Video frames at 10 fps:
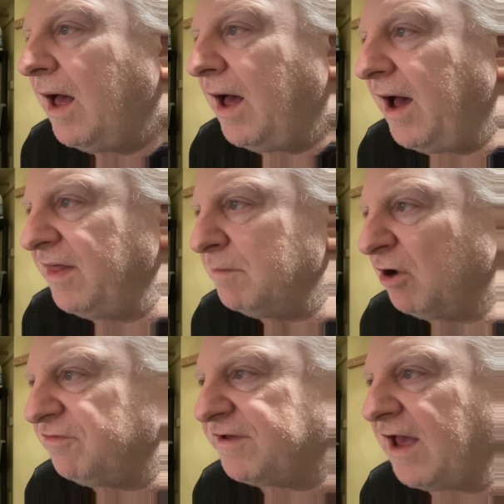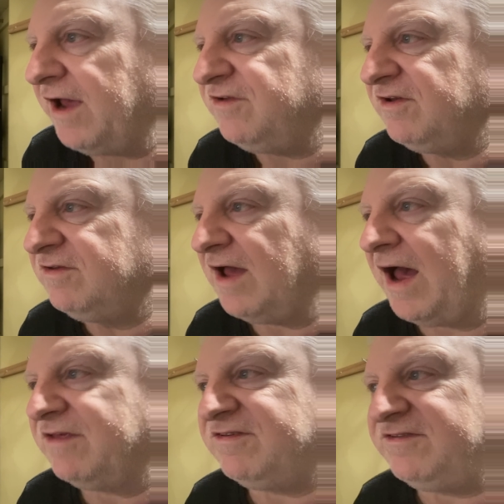Are the modifications
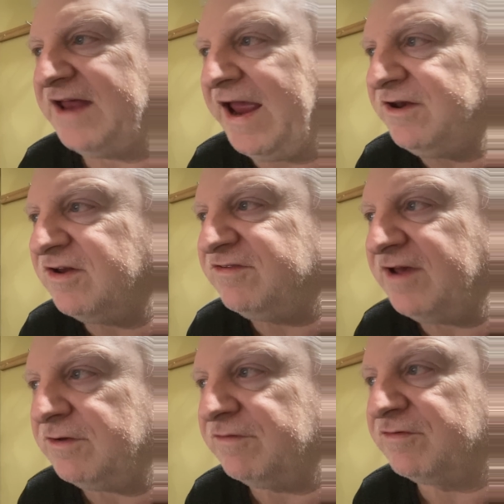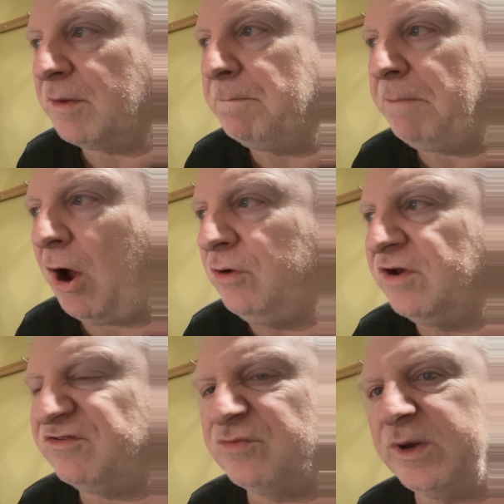a standard set of
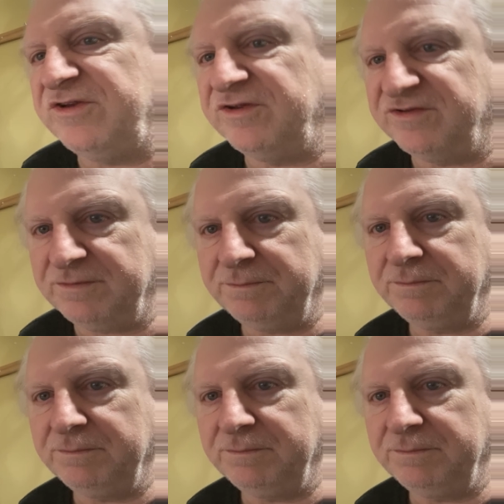component switches?